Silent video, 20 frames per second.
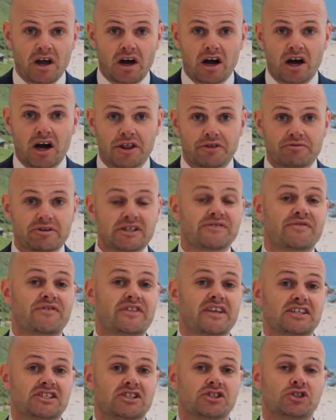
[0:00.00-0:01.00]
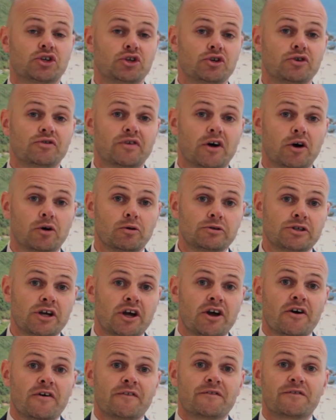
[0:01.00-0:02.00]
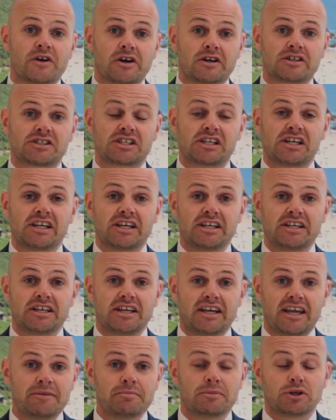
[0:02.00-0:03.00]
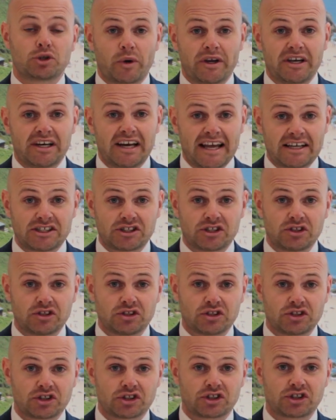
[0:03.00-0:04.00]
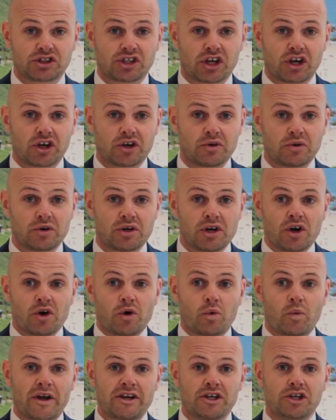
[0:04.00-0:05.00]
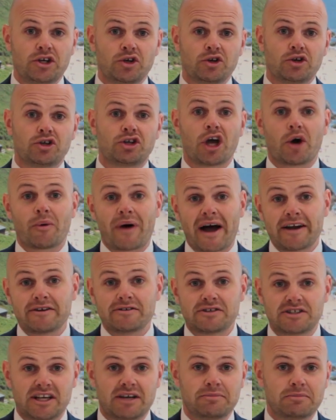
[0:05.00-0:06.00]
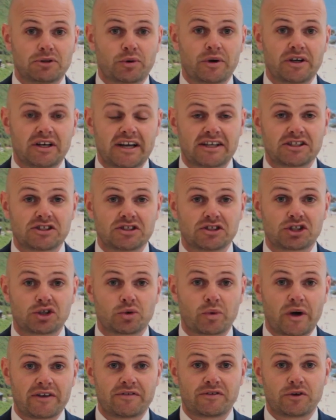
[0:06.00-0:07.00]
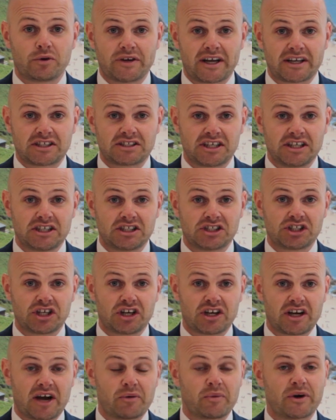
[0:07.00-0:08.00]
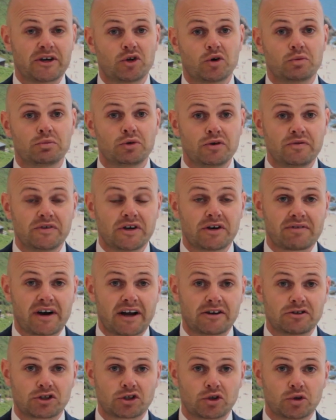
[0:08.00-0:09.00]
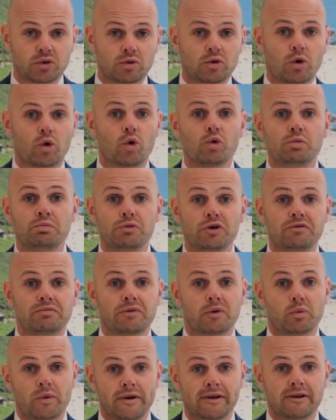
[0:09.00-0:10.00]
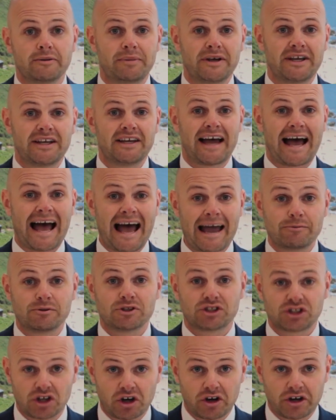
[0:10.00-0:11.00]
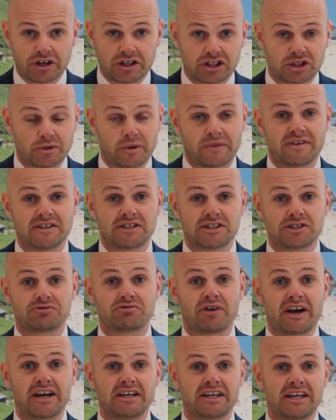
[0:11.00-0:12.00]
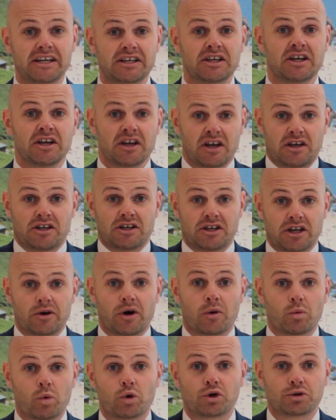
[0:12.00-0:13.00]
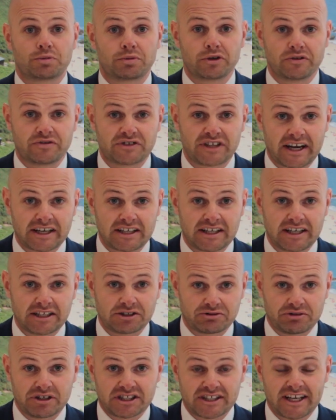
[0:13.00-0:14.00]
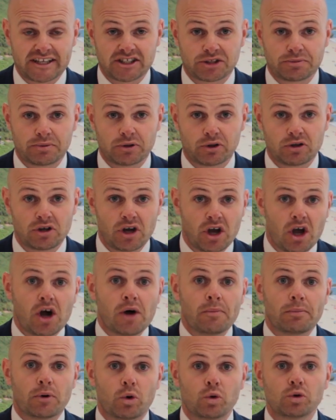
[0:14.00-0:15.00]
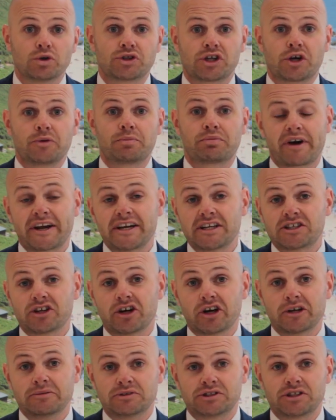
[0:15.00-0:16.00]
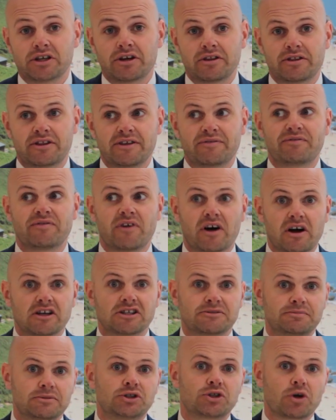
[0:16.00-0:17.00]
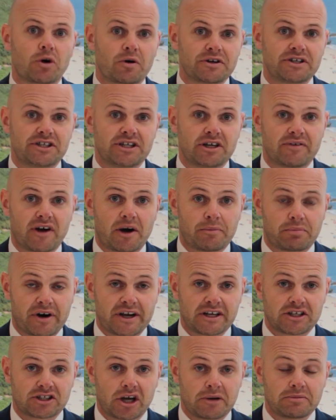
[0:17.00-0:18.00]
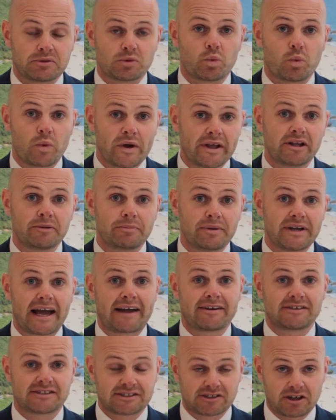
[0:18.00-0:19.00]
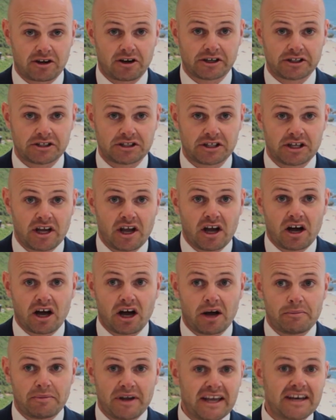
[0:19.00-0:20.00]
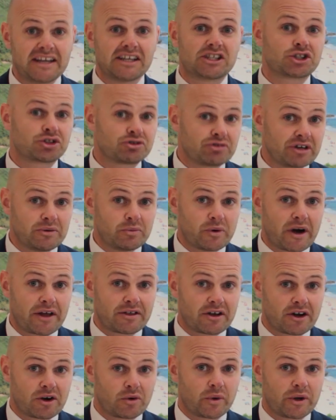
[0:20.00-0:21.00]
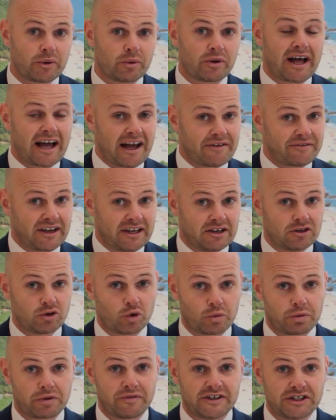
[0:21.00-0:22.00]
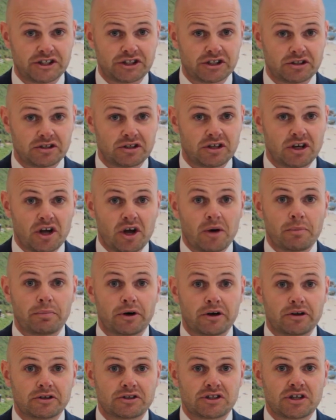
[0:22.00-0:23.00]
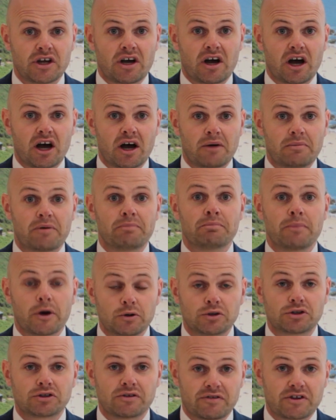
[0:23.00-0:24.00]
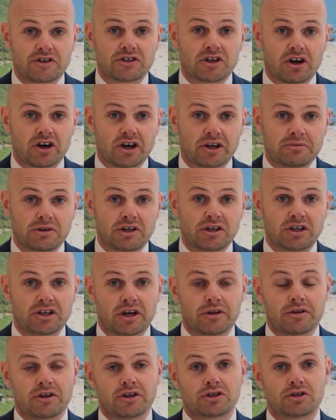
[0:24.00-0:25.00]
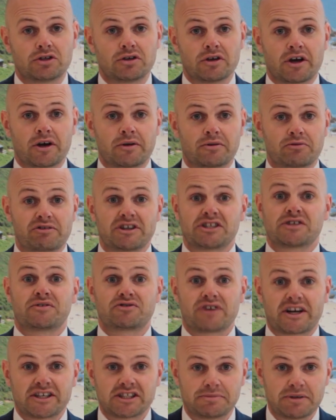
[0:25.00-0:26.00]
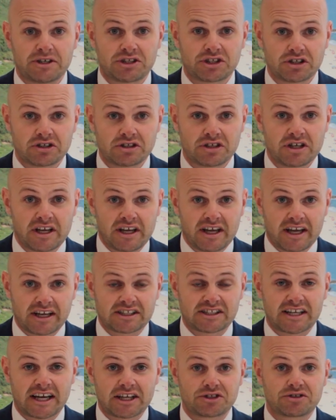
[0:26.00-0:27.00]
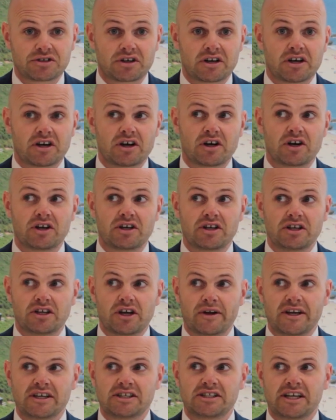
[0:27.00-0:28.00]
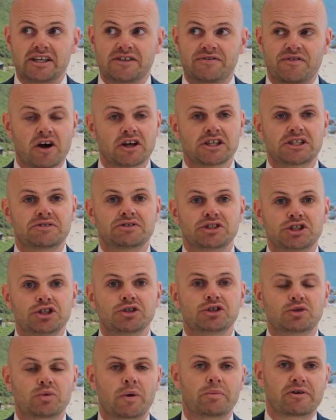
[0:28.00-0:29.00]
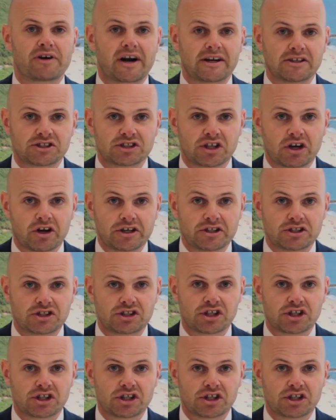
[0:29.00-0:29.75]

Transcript: The reason for this is twofold. Firstly, in between lessons, so when you go out in between lessons to wait for your next teacher, and when you're moving around school, all movement will be outside. So if it is raining, a waterproof jacket is really sensible. But also break times. The vast majority of our break times will be outside. In extreme weather, we will have indoor provision, but most of the time, the risk of transmission, etc., is vastly reduced when we're outside.